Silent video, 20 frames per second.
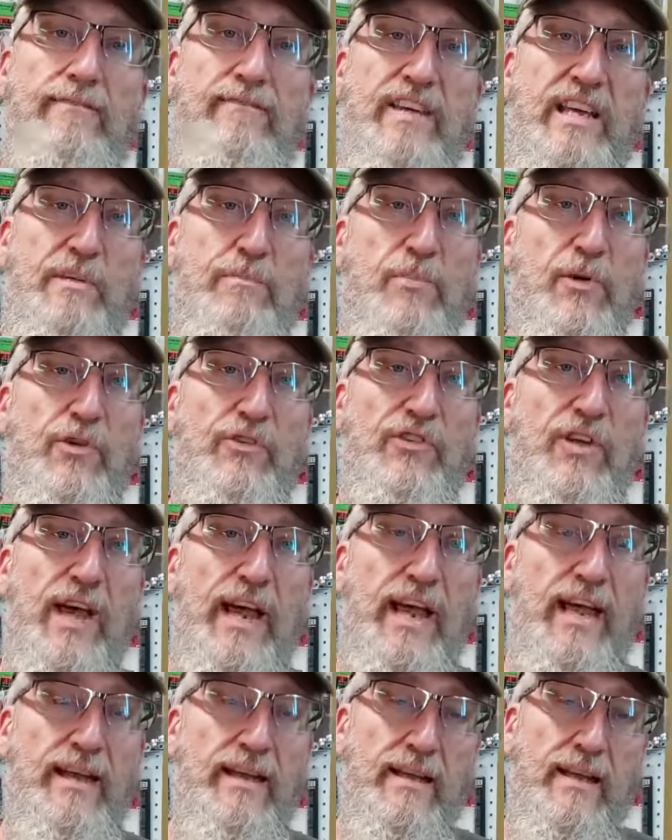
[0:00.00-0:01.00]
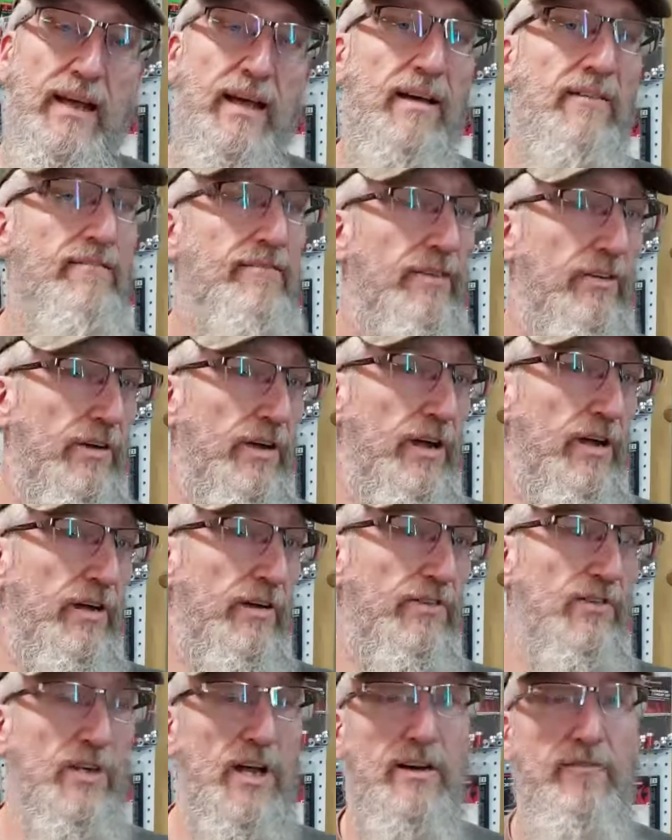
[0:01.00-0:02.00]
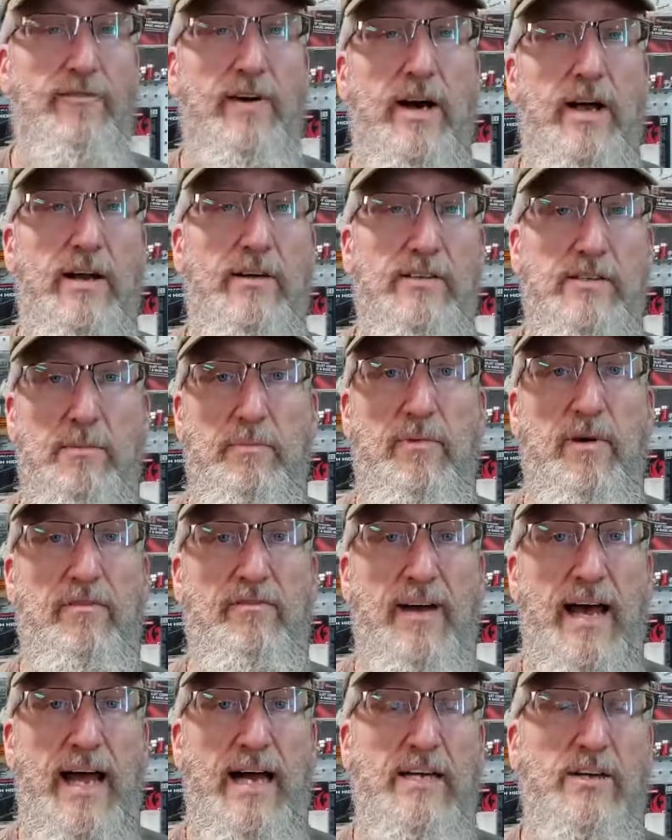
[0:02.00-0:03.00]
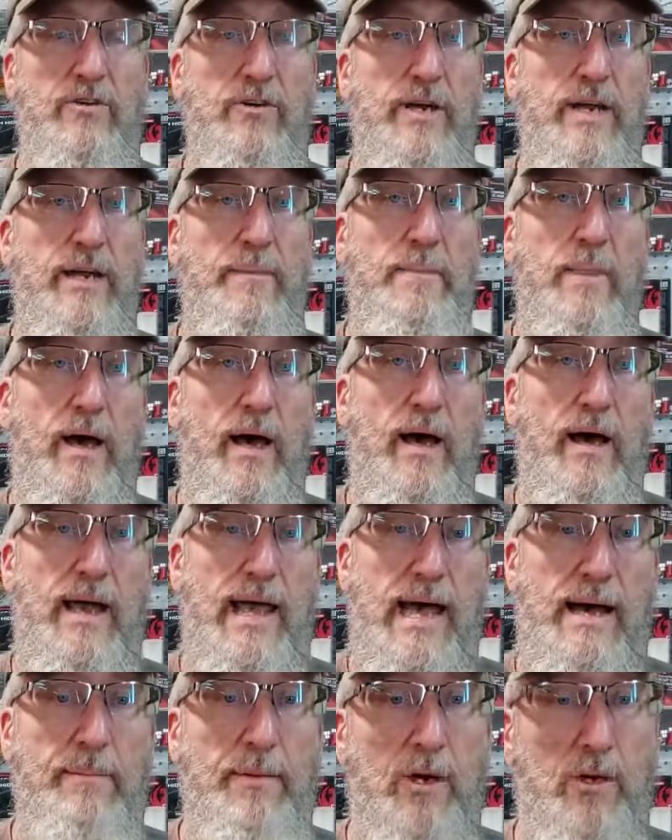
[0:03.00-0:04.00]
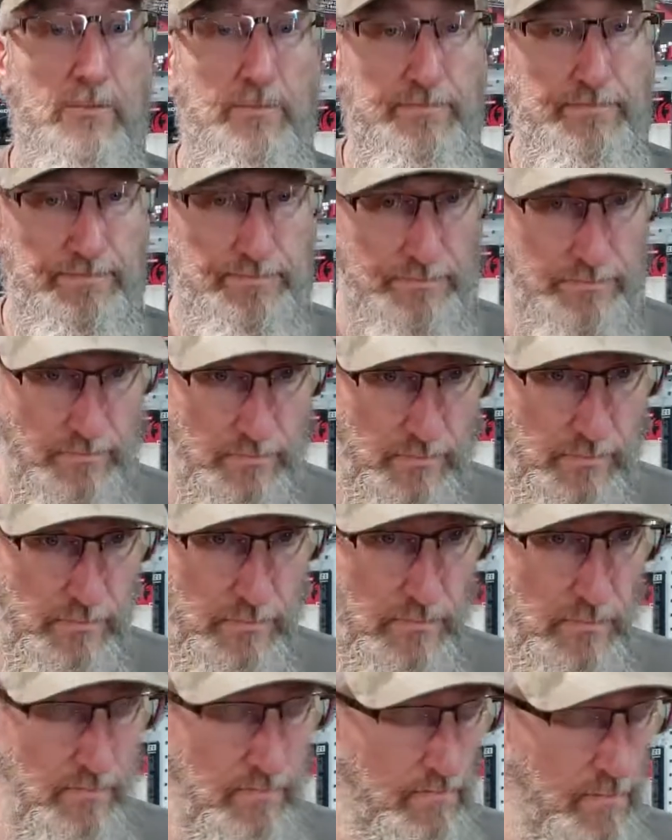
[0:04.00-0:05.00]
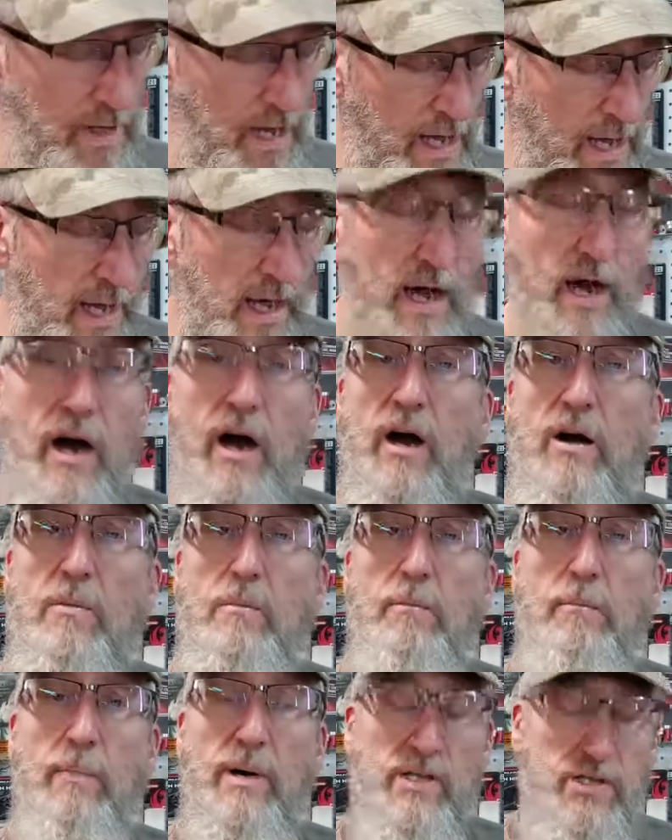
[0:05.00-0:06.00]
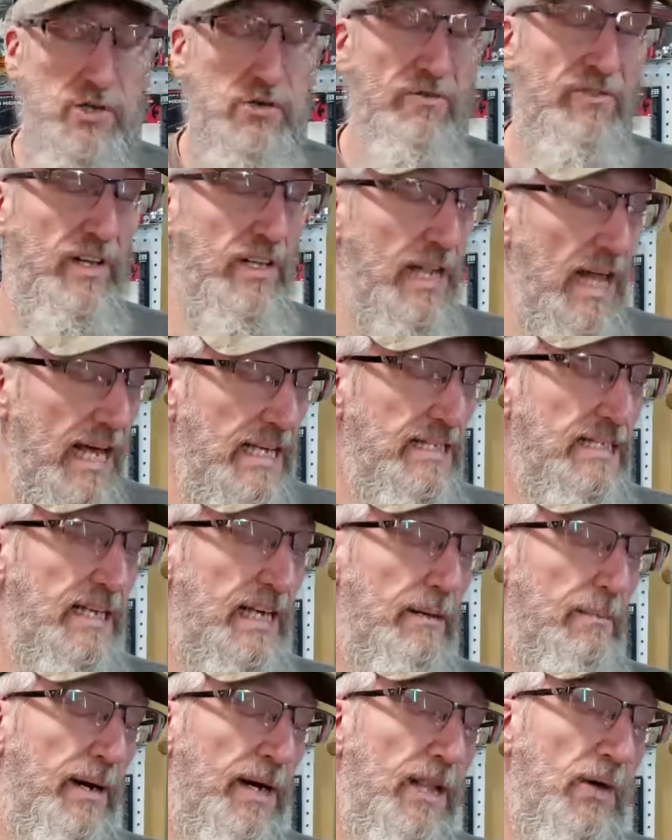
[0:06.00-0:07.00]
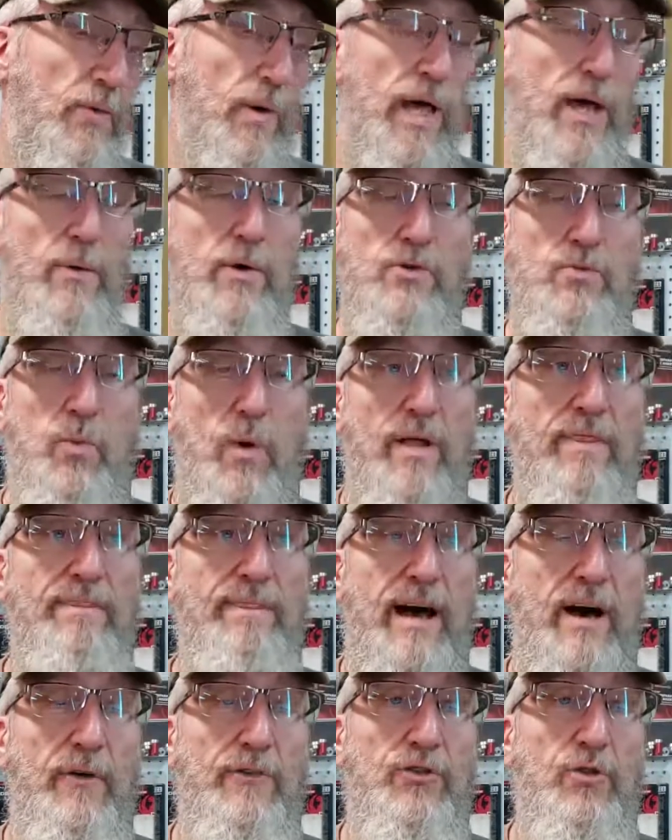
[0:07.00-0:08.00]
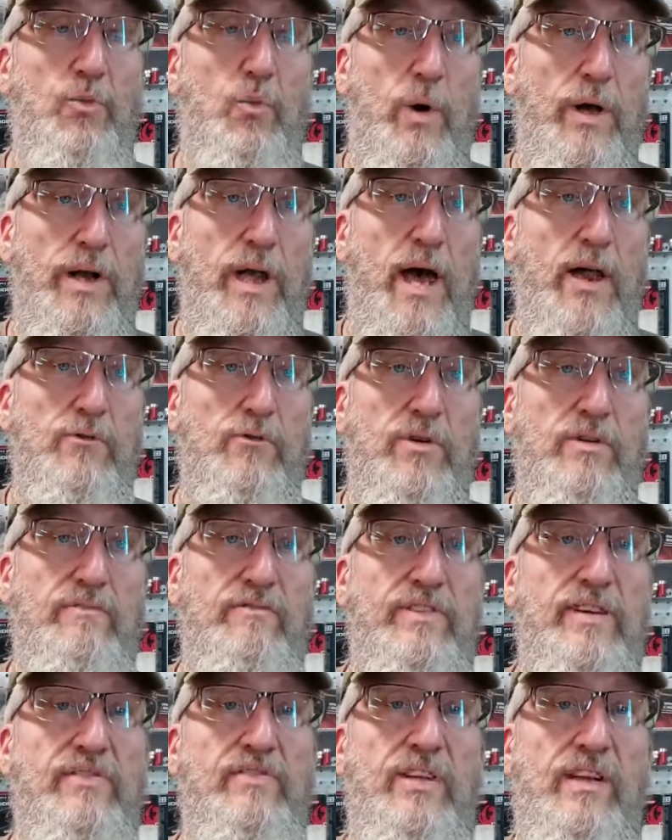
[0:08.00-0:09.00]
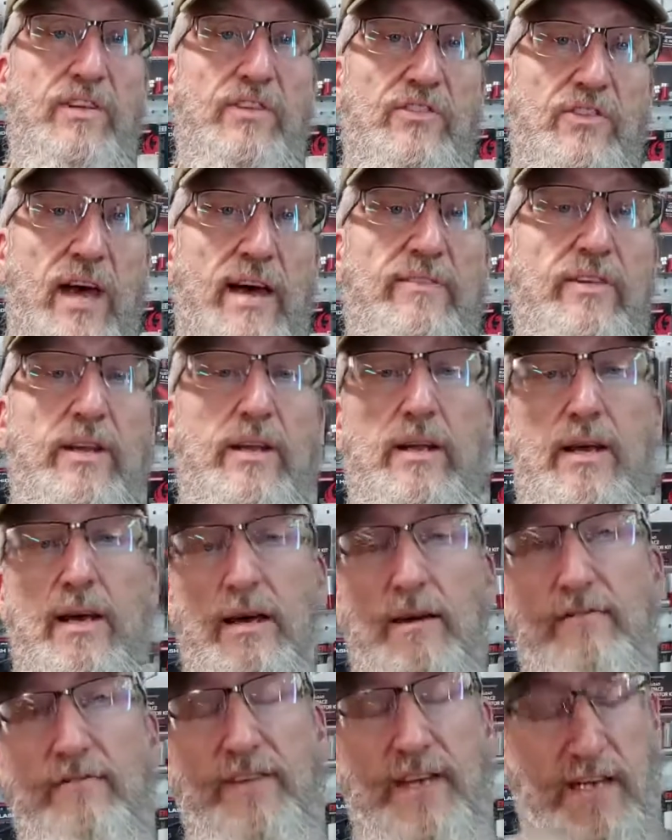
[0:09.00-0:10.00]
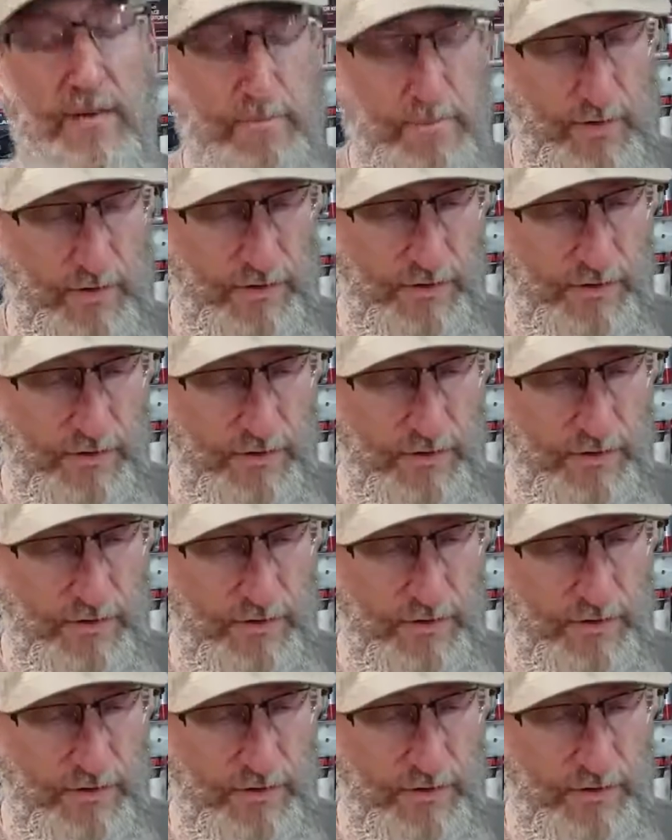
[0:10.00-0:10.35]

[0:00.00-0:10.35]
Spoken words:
feet per second. Very good stuff out of some factory ammo. Our muzzle velocity, by the way, was 1,157 feet per